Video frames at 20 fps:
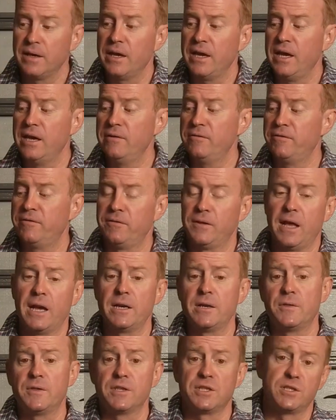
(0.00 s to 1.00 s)
In
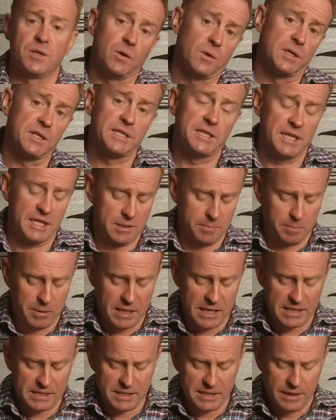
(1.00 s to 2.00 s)
flood, the Sola 6
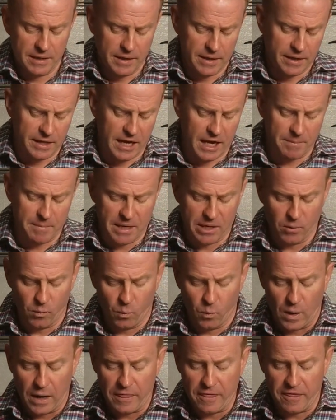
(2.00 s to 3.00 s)
Plus came in at
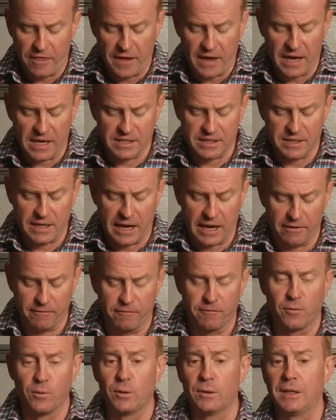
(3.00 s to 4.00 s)

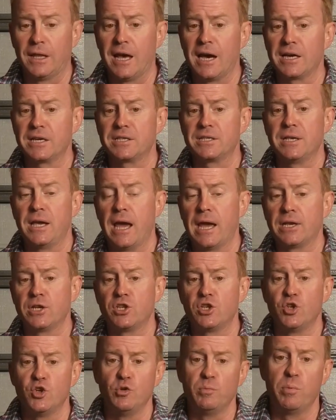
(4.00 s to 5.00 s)
1004 lux
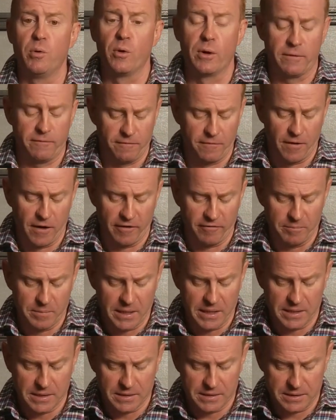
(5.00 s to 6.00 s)
at 2.5
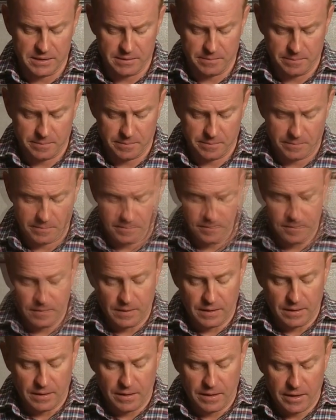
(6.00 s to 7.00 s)
metres.
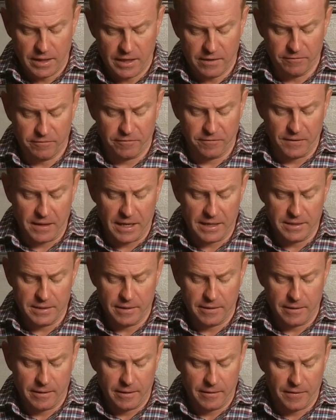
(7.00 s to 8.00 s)
In flood,
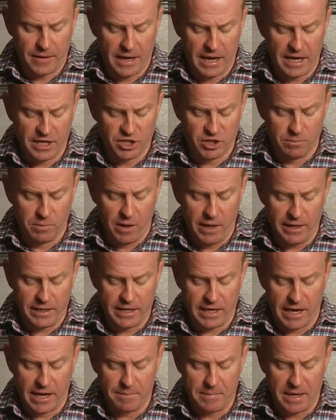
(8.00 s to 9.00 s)
the HMI
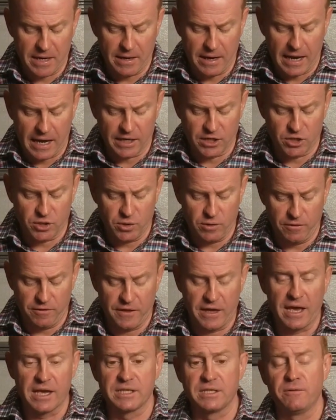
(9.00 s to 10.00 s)
came in at
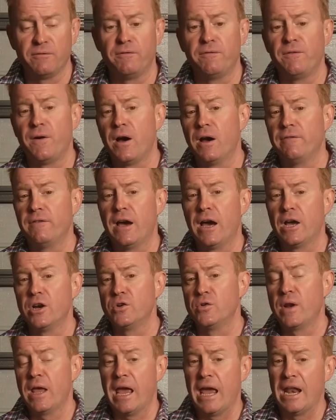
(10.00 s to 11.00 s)

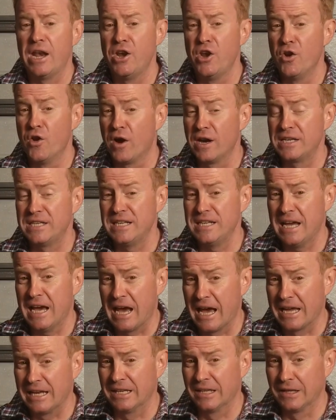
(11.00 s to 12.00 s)

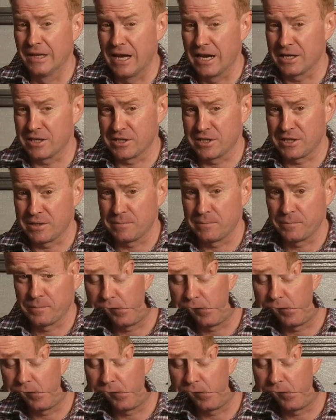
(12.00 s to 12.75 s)
2598 lux.